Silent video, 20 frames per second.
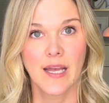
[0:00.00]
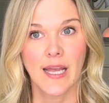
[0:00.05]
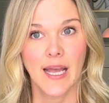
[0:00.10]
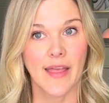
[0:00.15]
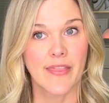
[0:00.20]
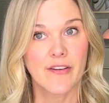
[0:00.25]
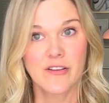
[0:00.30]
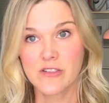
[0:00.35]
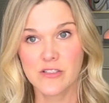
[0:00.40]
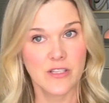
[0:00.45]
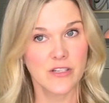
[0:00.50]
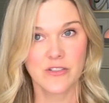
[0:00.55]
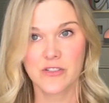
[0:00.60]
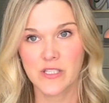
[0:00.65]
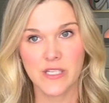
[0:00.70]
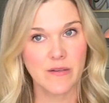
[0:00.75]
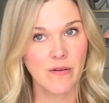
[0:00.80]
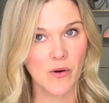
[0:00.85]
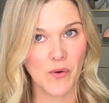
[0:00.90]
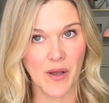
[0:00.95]
and there's there's
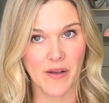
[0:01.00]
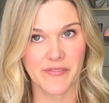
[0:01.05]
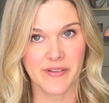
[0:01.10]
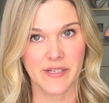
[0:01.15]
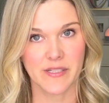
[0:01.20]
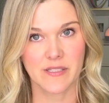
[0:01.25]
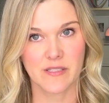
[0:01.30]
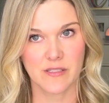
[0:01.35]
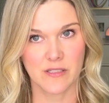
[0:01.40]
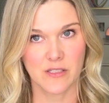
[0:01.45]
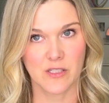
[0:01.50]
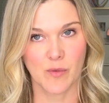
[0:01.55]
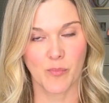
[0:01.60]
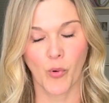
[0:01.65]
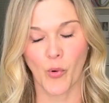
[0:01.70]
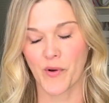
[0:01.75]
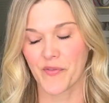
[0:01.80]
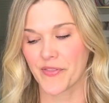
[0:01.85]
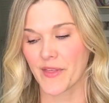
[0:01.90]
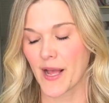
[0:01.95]
zero evidence to
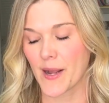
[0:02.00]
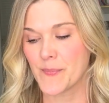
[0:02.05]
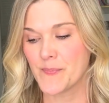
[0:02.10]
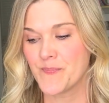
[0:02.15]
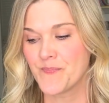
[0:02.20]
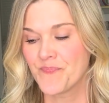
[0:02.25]
support that.